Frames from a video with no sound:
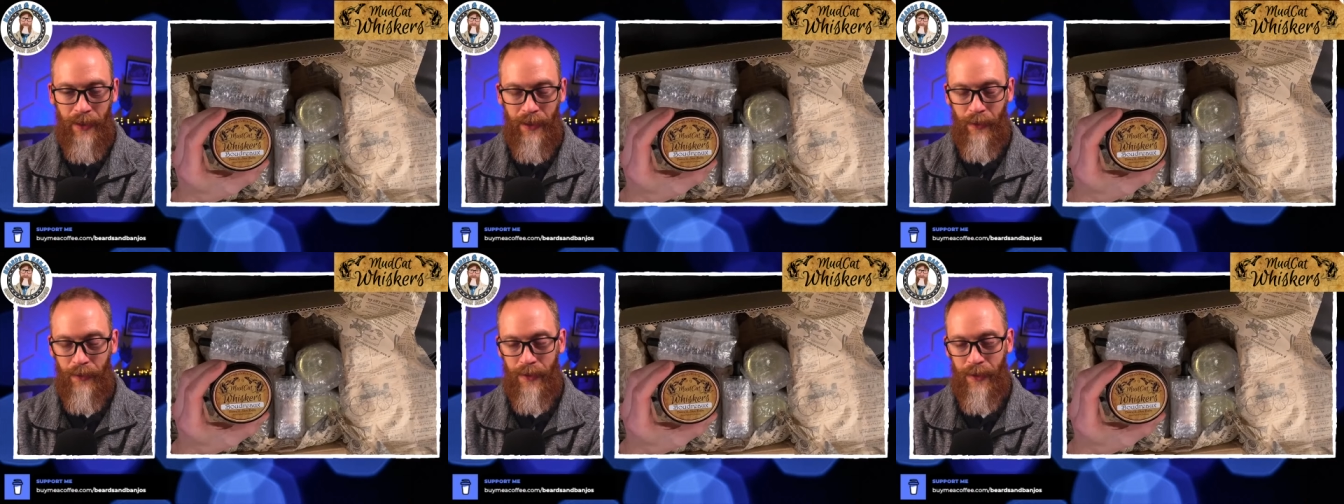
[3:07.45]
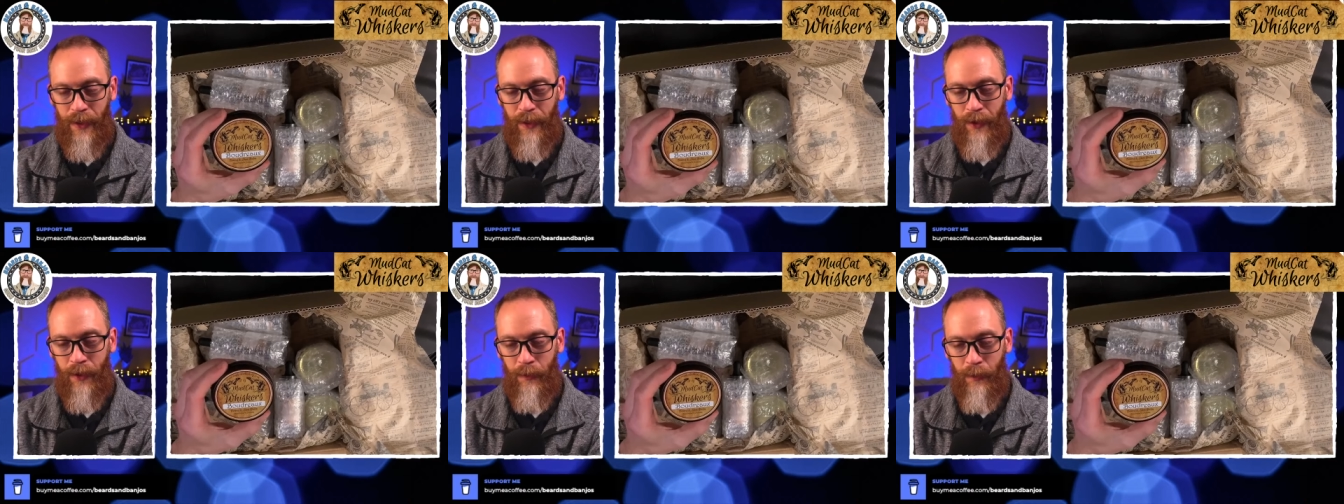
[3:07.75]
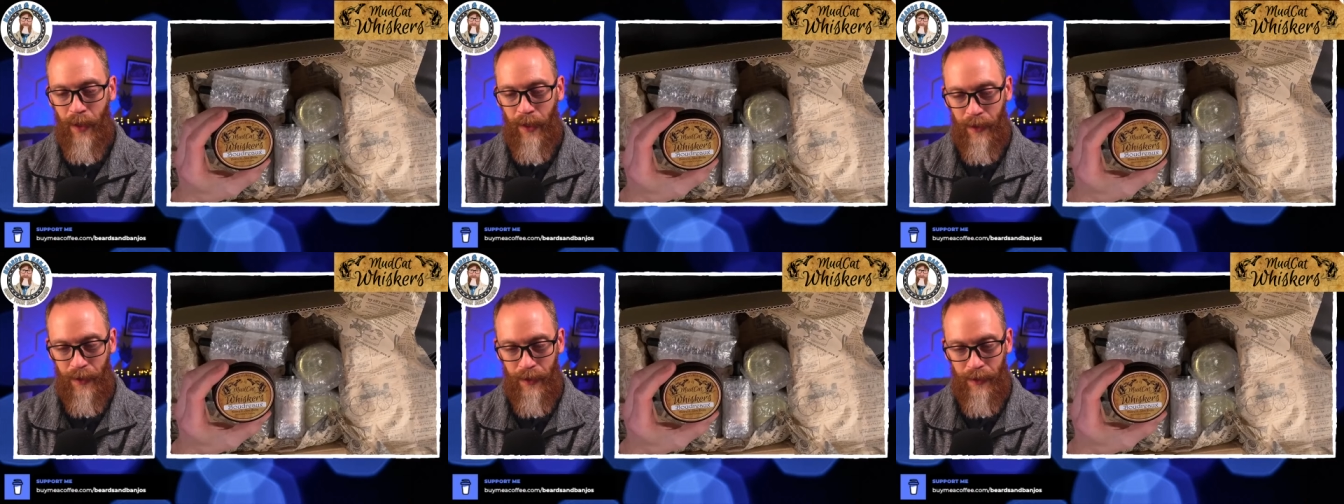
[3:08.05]
And I was like, oh,
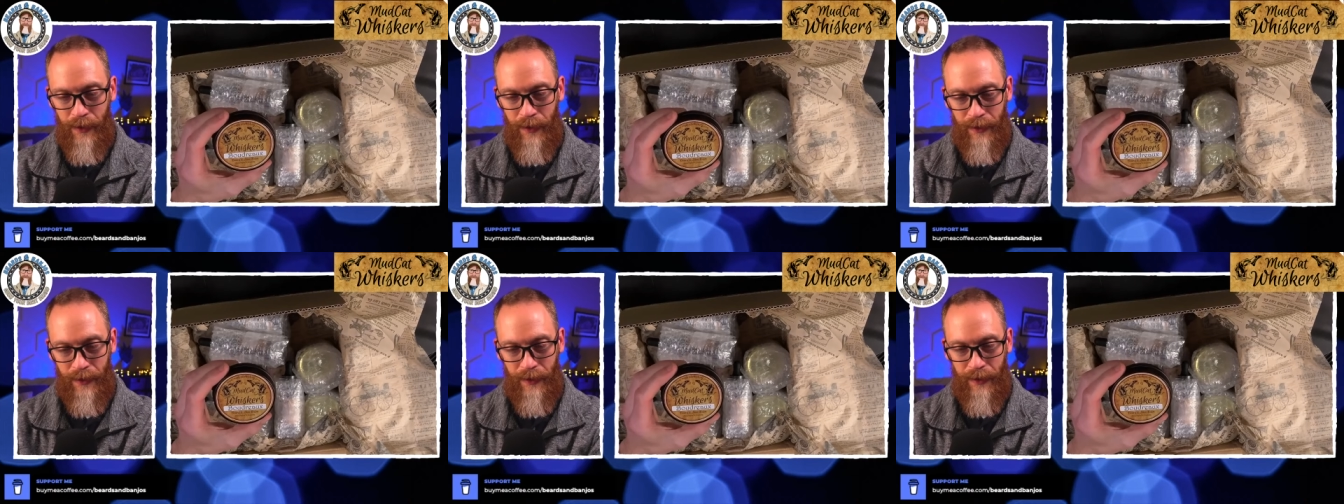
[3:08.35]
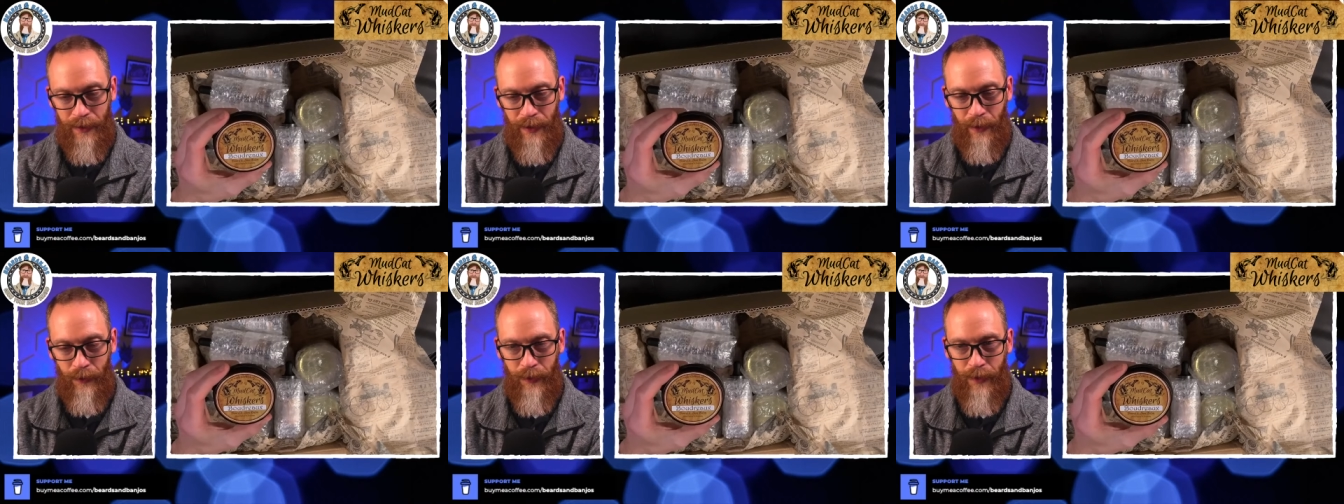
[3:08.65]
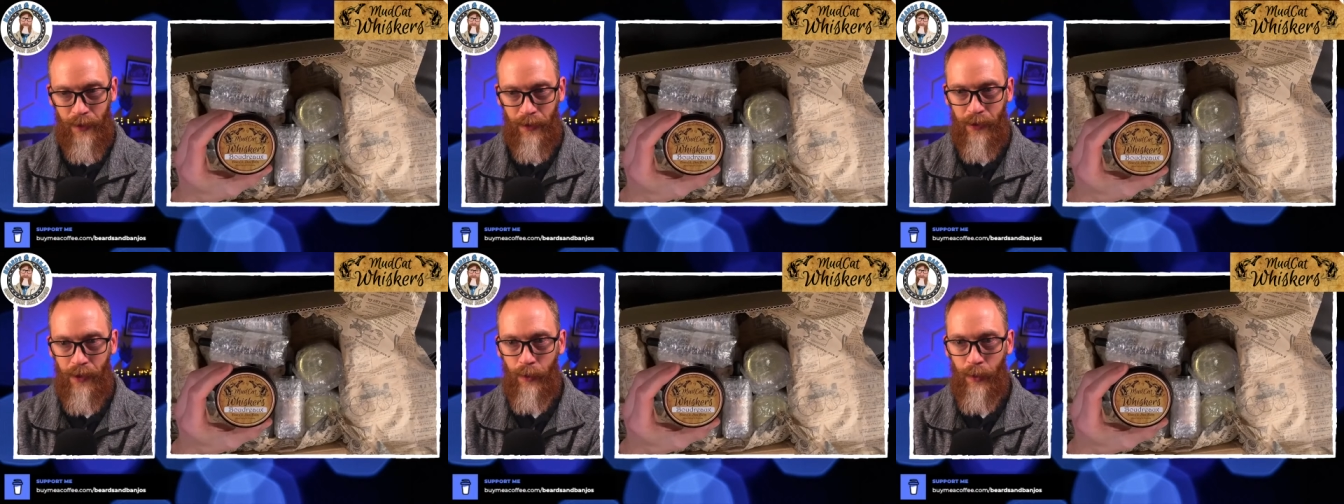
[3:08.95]
my goodness, this sounds
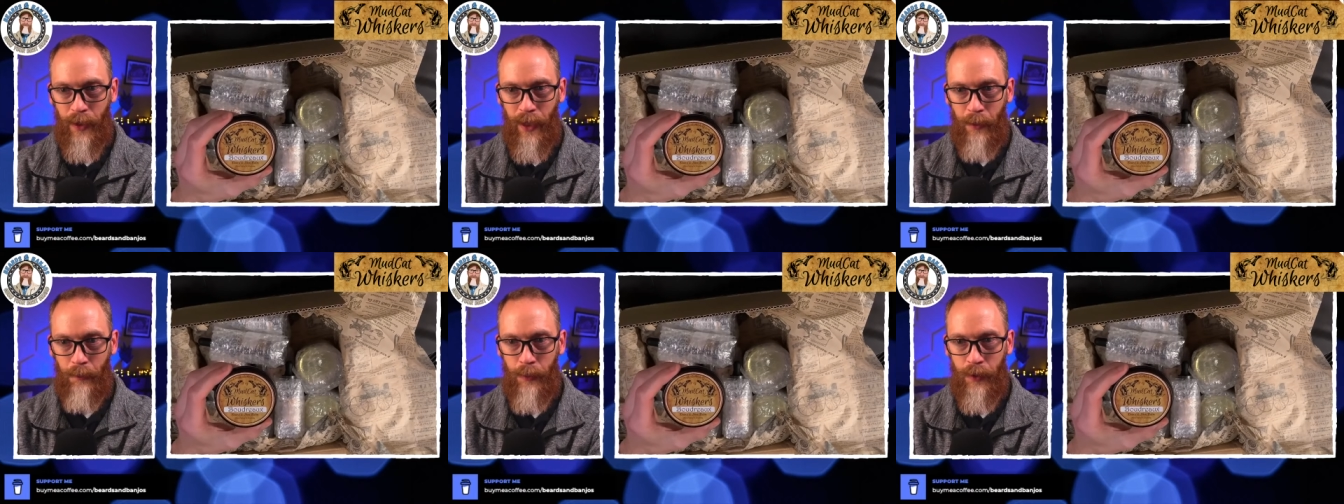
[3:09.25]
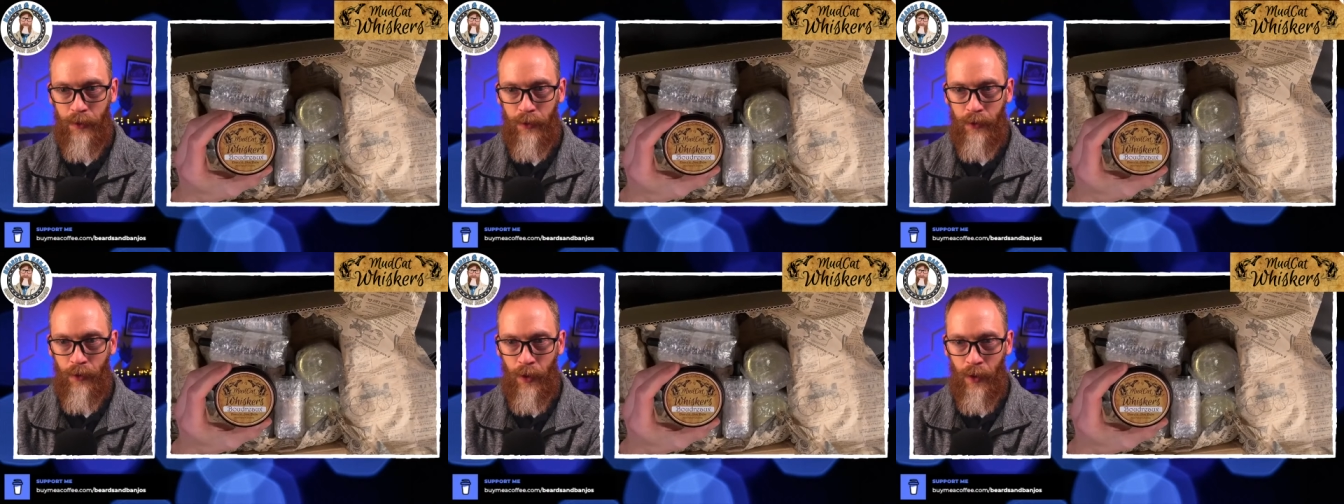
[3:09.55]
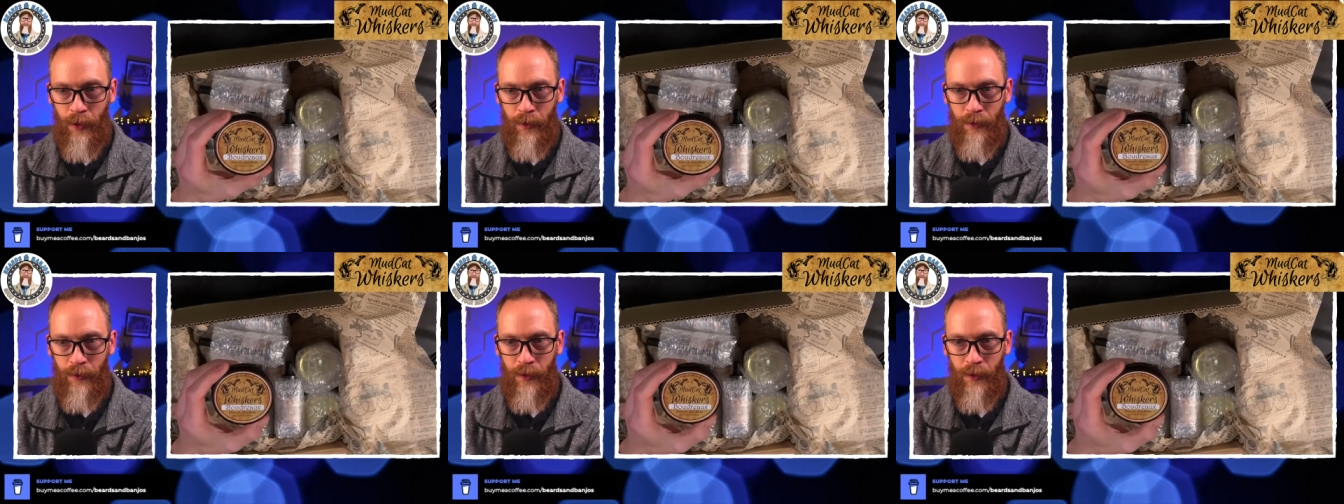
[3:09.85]
so good. We got
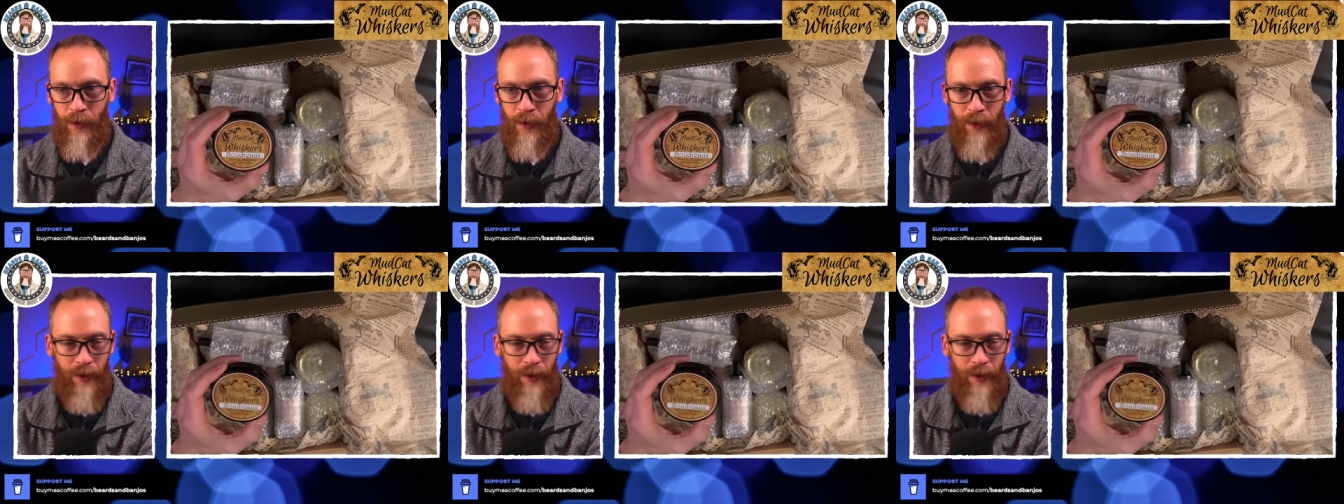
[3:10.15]
Boudreaux.